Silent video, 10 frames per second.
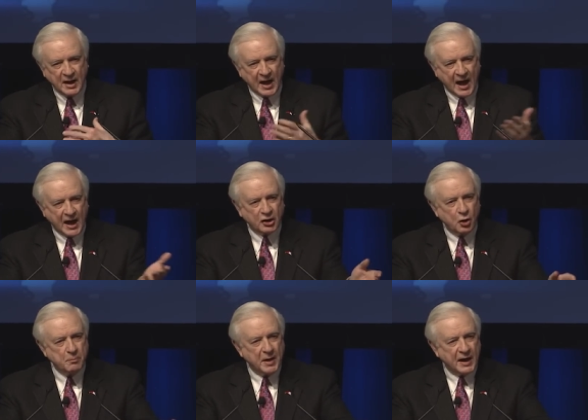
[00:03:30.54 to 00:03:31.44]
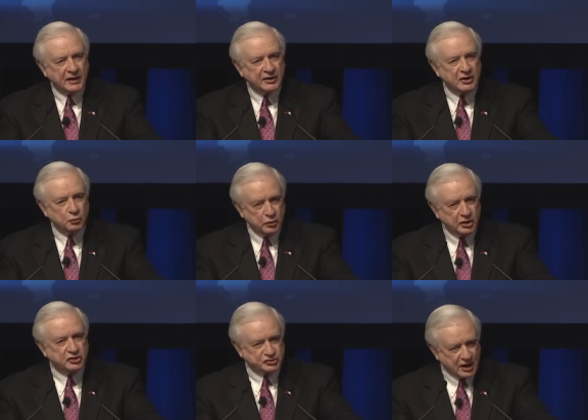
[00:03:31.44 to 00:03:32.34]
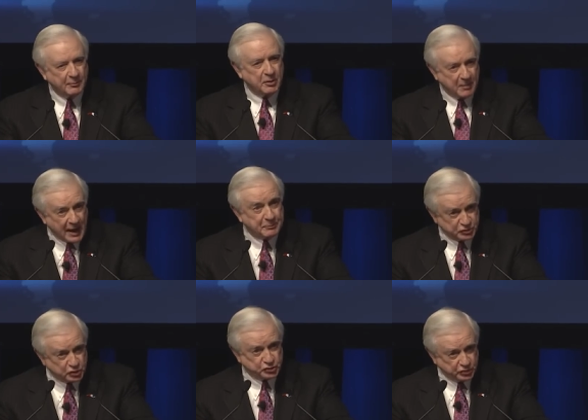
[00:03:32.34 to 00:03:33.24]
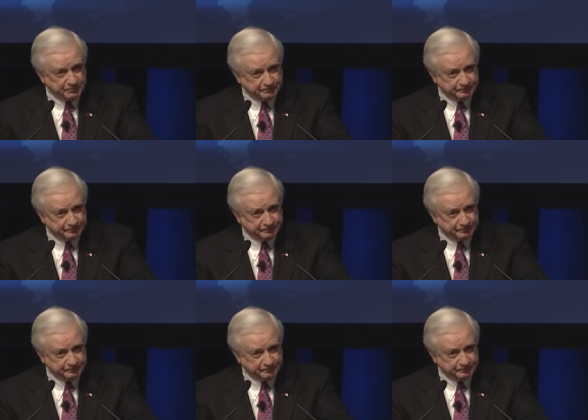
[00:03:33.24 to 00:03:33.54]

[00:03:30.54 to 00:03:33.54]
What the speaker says: I go back and re-examine my position.